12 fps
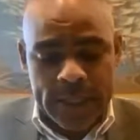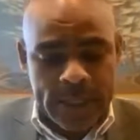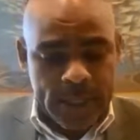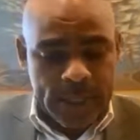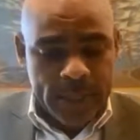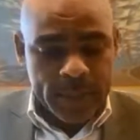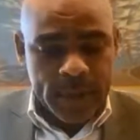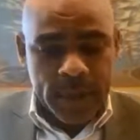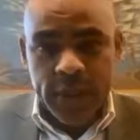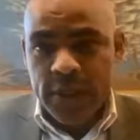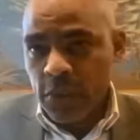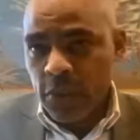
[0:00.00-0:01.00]
Um, so
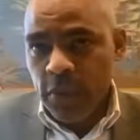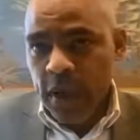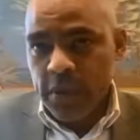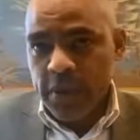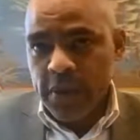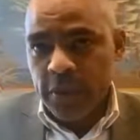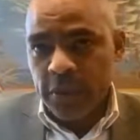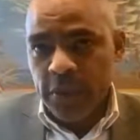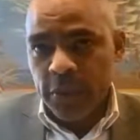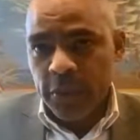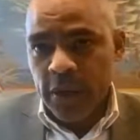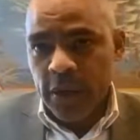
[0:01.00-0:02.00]
these are all areas in
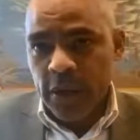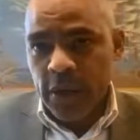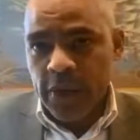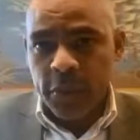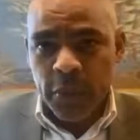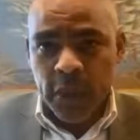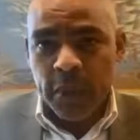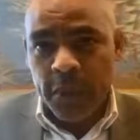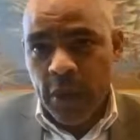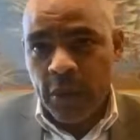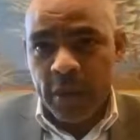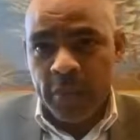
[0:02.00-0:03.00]
which we are co- working with
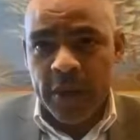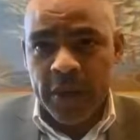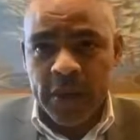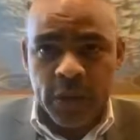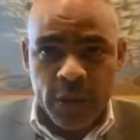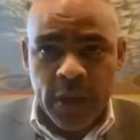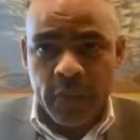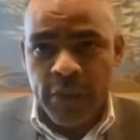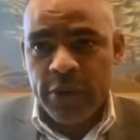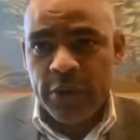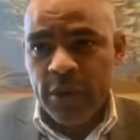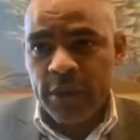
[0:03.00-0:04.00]
our MPs to really
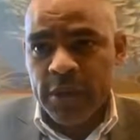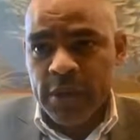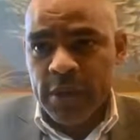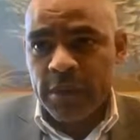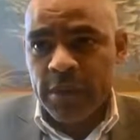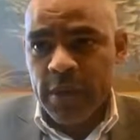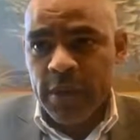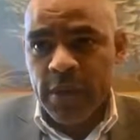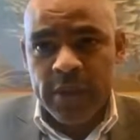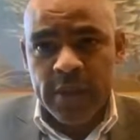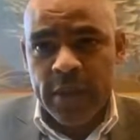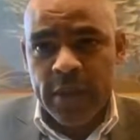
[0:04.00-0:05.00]
pressure government to,
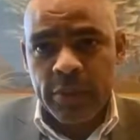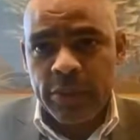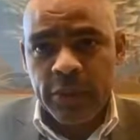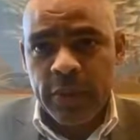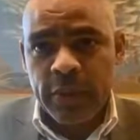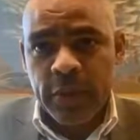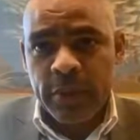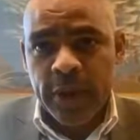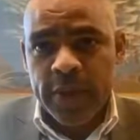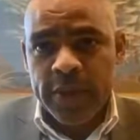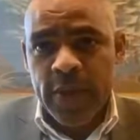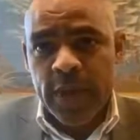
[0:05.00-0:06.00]
to get the machinery in
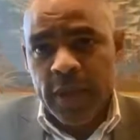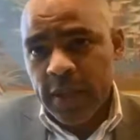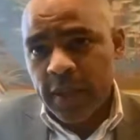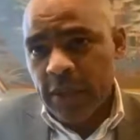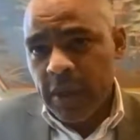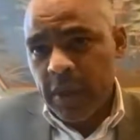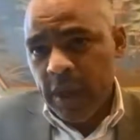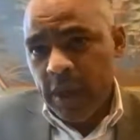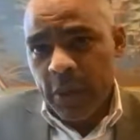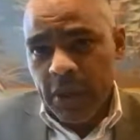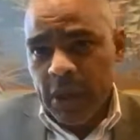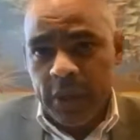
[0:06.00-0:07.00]
place. But
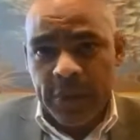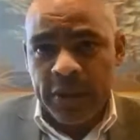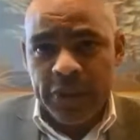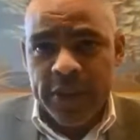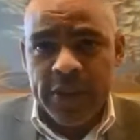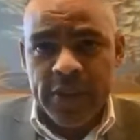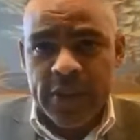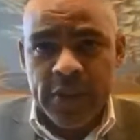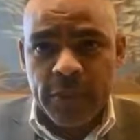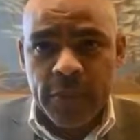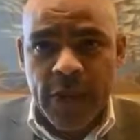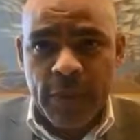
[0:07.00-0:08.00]
one of the big challenges,
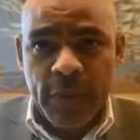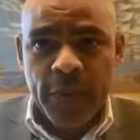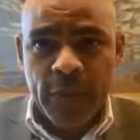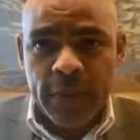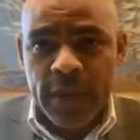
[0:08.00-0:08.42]
it would come off the,